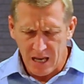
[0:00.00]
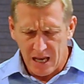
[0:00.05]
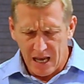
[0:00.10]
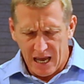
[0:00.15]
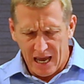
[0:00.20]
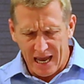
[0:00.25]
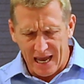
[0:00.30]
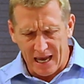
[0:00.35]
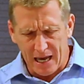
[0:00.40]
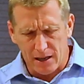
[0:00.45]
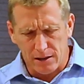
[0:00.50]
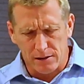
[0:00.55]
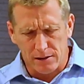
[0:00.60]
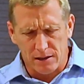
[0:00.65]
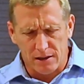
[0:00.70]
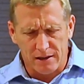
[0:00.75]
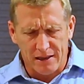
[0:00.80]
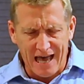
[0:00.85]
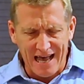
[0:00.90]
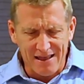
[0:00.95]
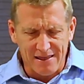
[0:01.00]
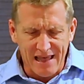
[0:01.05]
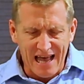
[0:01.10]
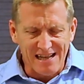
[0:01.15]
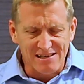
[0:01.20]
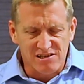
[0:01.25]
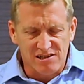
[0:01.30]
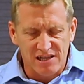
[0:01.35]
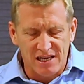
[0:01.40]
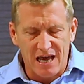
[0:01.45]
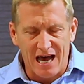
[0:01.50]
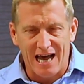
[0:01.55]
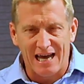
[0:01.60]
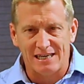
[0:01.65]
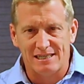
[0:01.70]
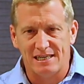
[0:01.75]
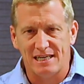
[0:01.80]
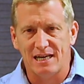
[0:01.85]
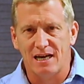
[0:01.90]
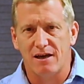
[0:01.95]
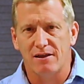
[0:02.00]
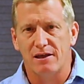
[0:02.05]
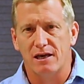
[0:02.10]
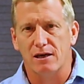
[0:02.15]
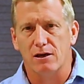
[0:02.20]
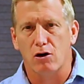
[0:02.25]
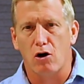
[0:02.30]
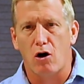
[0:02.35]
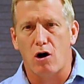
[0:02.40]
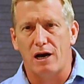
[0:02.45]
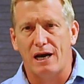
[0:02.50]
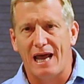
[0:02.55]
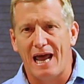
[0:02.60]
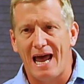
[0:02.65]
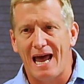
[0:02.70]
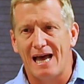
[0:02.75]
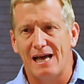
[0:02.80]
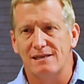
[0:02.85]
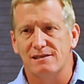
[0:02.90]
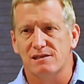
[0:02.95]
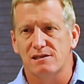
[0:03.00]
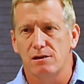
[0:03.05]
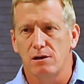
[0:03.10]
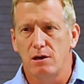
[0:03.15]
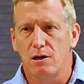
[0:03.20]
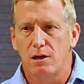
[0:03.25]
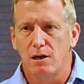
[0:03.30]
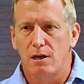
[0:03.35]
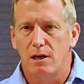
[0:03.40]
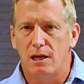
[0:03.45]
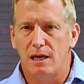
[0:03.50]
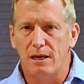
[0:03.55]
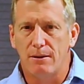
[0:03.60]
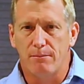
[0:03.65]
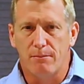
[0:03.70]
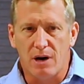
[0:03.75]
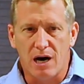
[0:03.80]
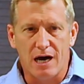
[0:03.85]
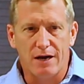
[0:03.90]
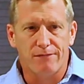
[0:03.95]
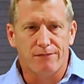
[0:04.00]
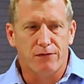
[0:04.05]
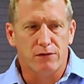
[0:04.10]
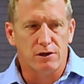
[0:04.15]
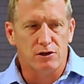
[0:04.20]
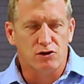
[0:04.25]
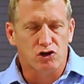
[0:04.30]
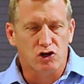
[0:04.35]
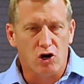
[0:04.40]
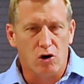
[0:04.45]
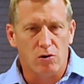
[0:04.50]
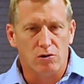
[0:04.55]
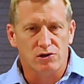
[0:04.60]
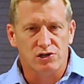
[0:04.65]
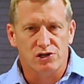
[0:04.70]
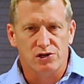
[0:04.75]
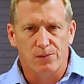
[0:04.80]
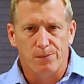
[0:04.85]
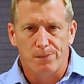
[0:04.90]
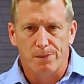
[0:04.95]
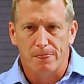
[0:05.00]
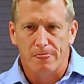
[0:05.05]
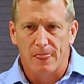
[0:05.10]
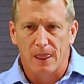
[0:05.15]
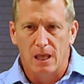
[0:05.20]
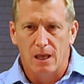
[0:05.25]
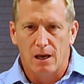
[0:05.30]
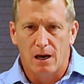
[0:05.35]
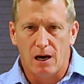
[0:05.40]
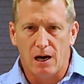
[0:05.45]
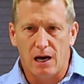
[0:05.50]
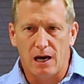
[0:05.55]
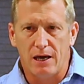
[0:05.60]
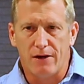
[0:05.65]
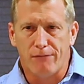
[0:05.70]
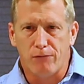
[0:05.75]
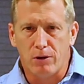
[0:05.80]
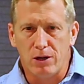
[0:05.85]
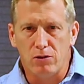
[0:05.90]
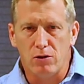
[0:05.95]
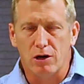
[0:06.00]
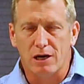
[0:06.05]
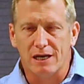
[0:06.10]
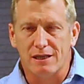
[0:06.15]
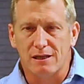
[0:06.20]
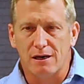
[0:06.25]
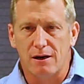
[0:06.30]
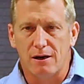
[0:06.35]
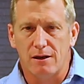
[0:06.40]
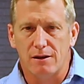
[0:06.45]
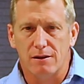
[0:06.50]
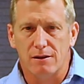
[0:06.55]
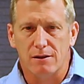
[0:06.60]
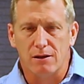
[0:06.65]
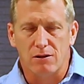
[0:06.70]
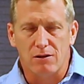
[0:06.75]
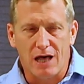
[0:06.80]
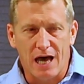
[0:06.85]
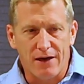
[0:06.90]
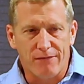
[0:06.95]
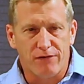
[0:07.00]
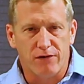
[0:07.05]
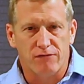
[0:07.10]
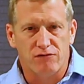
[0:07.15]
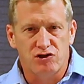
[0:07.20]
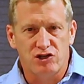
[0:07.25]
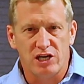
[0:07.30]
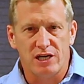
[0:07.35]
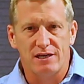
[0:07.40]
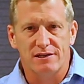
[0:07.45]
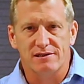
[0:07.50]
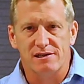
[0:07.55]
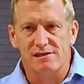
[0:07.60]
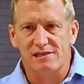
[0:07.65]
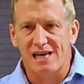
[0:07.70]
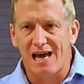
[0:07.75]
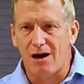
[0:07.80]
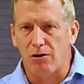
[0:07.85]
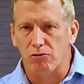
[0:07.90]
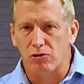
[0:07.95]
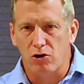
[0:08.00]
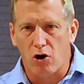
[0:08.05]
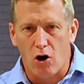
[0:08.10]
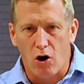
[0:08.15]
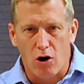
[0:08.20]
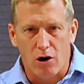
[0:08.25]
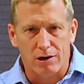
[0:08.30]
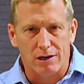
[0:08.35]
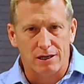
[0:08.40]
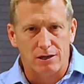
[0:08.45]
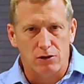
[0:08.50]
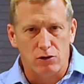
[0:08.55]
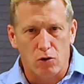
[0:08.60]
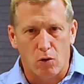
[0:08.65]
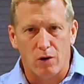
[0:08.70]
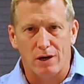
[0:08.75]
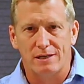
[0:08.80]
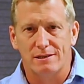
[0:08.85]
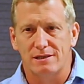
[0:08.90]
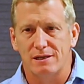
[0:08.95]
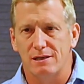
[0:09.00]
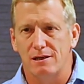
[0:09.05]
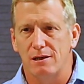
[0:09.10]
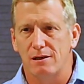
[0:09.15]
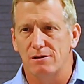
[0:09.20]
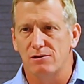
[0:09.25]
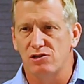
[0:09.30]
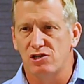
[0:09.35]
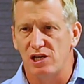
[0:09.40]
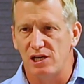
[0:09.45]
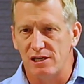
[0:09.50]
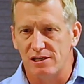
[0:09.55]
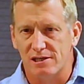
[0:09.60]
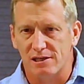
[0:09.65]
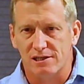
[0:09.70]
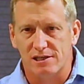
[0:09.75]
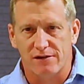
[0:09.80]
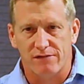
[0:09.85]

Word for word: And that, that's the idea that God has in mind for the church. Uh, if we look at the, the life of Jesus, how God anointed Jesus of